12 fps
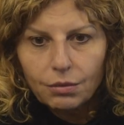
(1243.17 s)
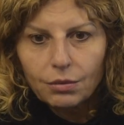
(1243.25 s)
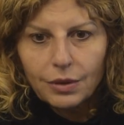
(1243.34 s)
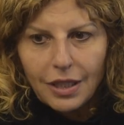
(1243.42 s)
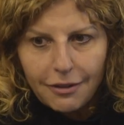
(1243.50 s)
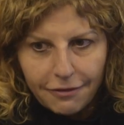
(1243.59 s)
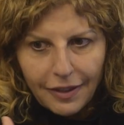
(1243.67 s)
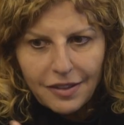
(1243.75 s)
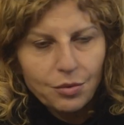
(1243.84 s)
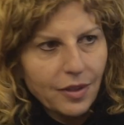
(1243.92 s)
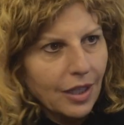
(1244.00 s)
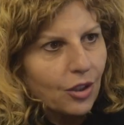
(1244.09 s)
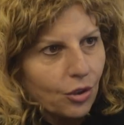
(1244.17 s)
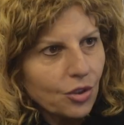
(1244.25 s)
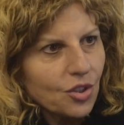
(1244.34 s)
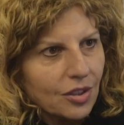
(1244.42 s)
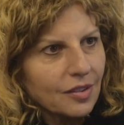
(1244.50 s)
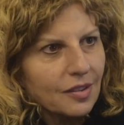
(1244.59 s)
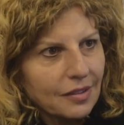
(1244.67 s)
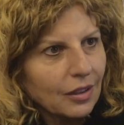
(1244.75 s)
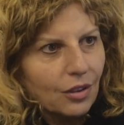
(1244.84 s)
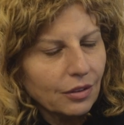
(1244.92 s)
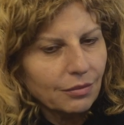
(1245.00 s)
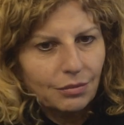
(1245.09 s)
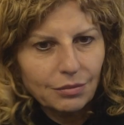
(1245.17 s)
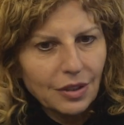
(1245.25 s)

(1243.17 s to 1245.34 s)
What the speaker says: we are faced with our conscience. It's a lot.